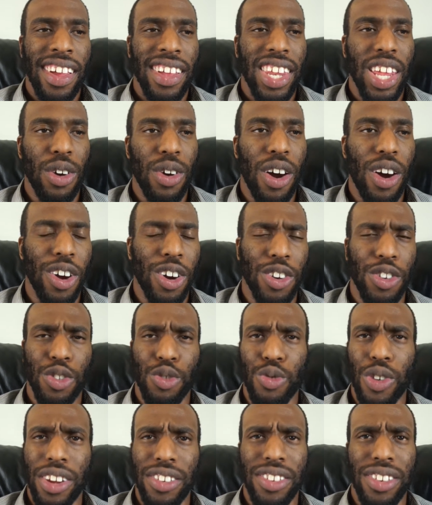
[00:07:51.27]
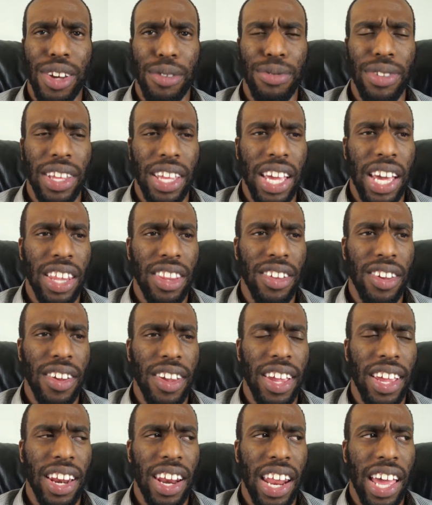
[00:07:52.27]
They're all scrunched up together
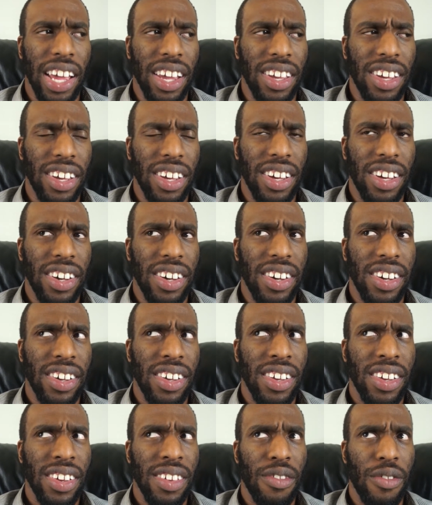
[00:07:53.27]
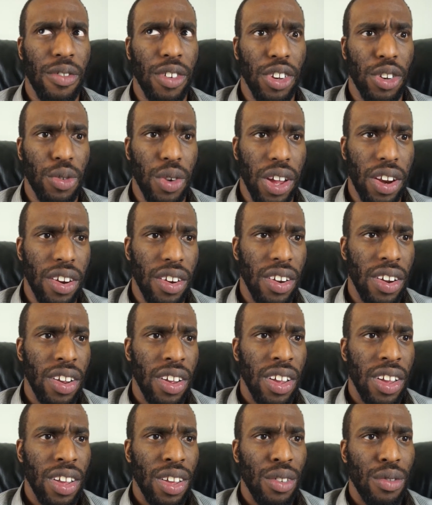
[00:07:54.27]
in, like, a refrigerator
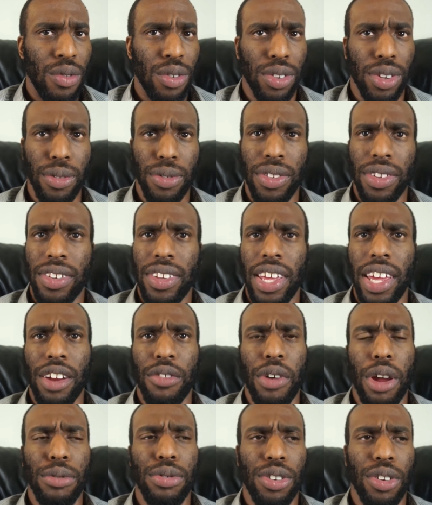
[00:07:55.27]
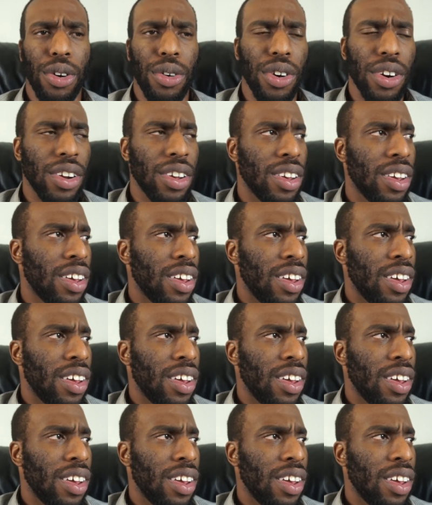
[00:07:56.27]
with something said grape soda.